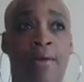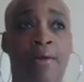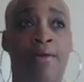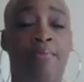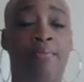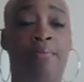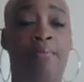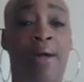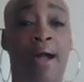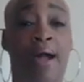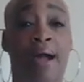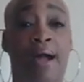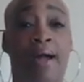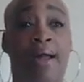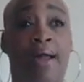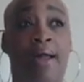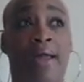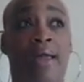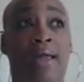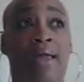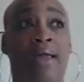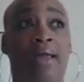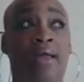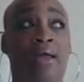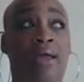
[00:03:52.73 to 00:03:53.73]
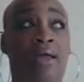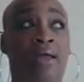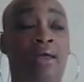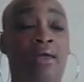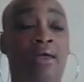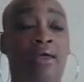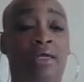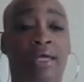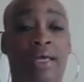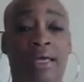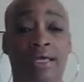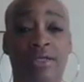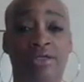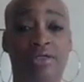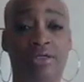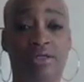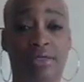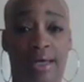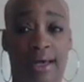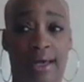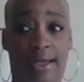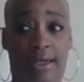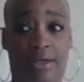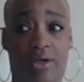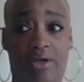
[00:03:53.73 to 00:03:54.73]
my cancer
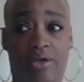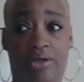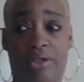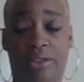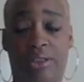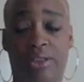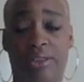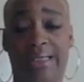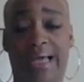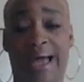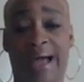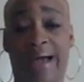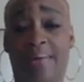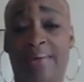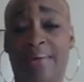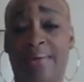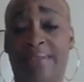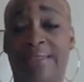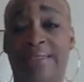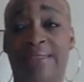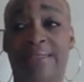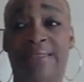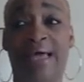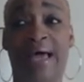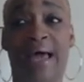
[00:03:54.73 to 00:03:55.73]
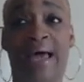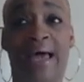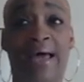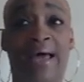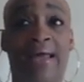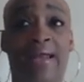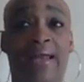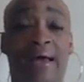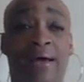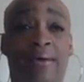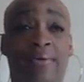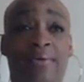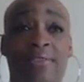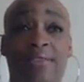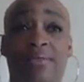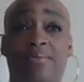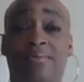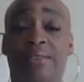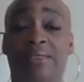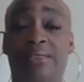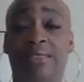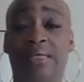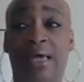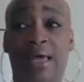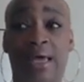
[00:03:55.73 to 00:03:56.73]
diagnosis. I was sad, I was
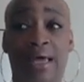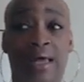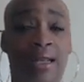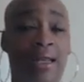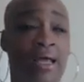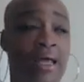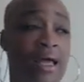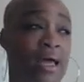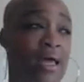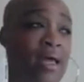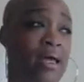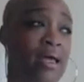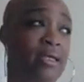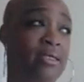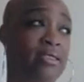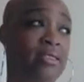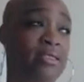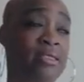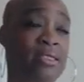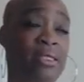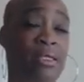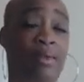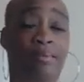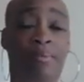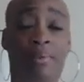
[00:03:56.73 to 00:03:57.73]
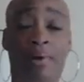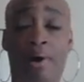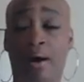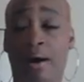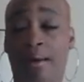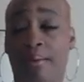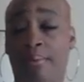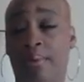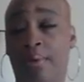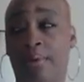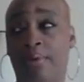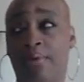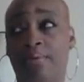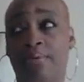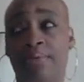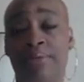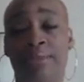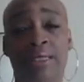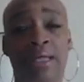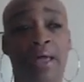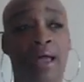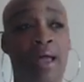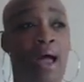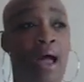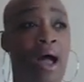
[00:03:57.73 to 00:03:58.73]
upset, I had sleep
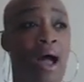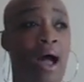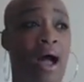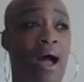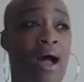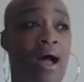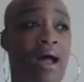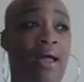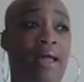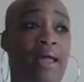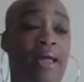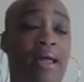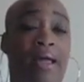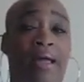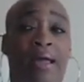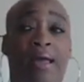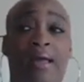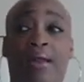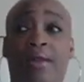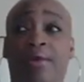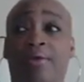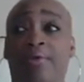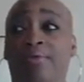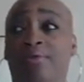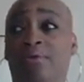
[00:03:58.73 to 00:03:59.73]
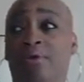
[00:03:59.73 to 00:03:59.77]
problems, I had,